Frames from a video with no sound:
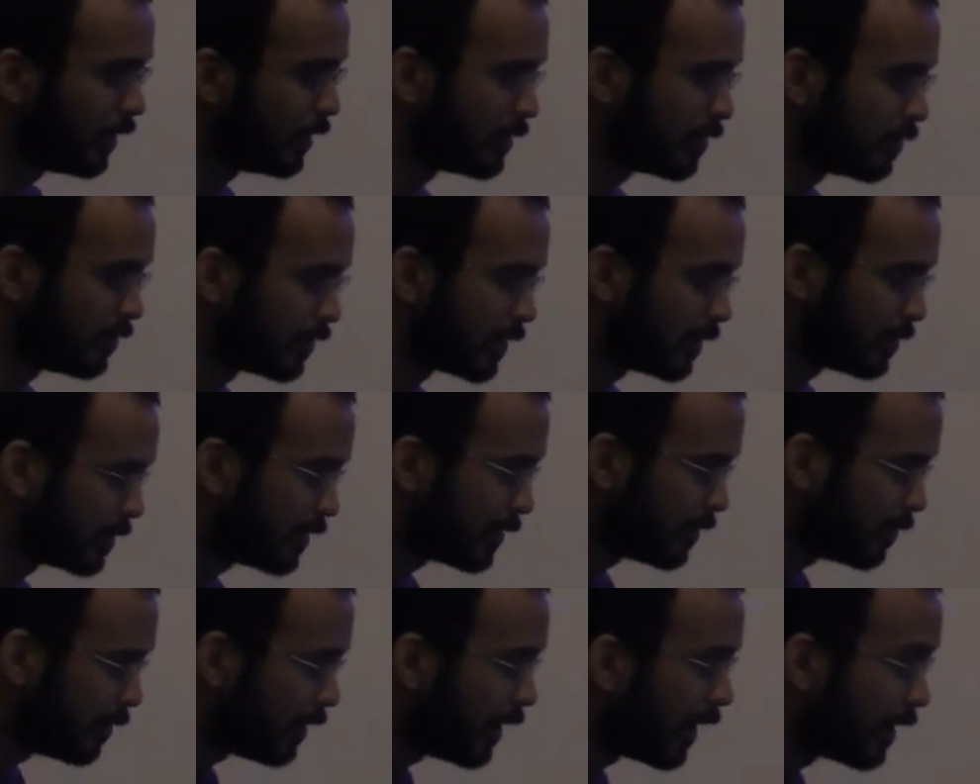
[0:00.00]
its own
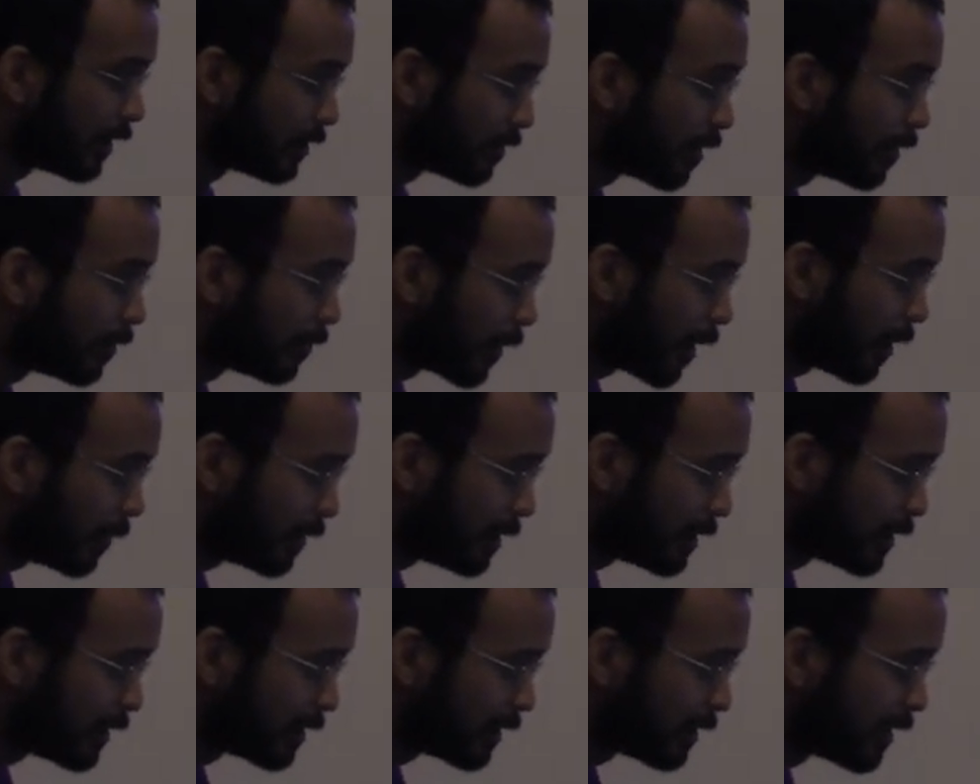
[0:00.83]
subsystem. Yeah, so I'd
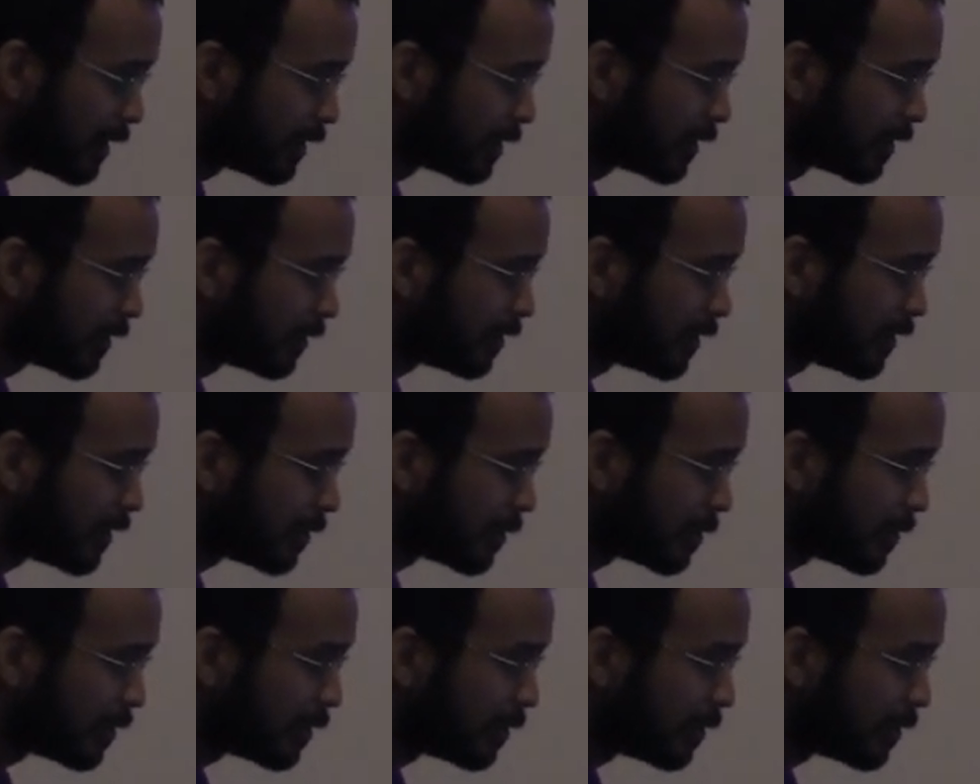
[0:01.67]
probably just extend the subsystem.